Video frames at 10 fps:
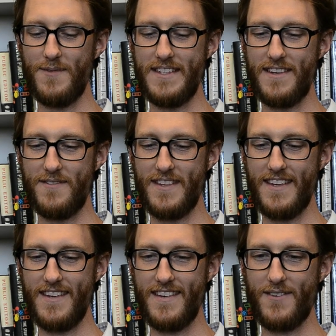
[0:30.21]
We
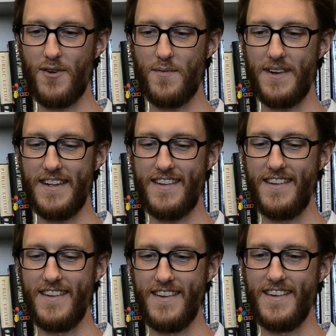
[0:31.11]
definitely incorporated
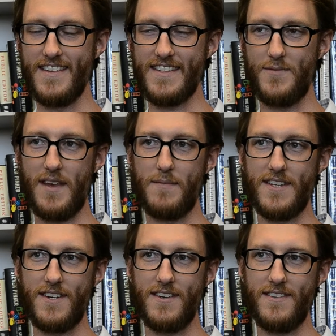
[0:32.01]
some of that
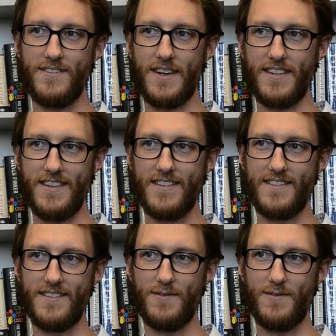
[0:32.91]
material directly into